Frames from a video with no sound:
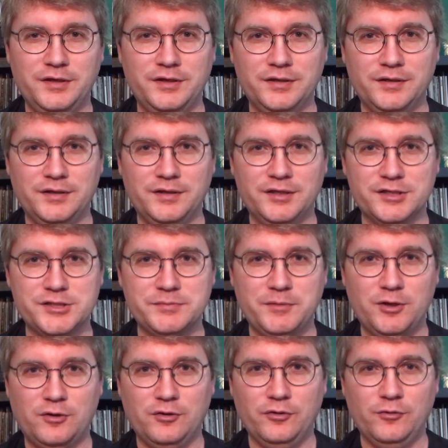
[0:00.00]
in
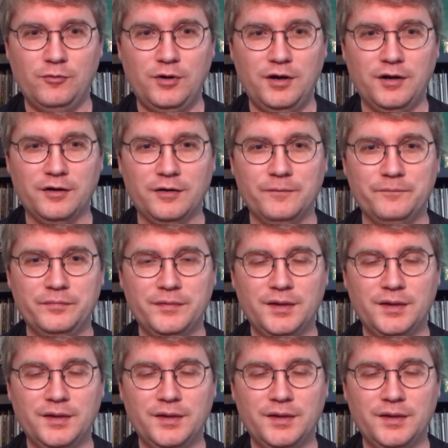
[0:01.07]
Smoke on the Water,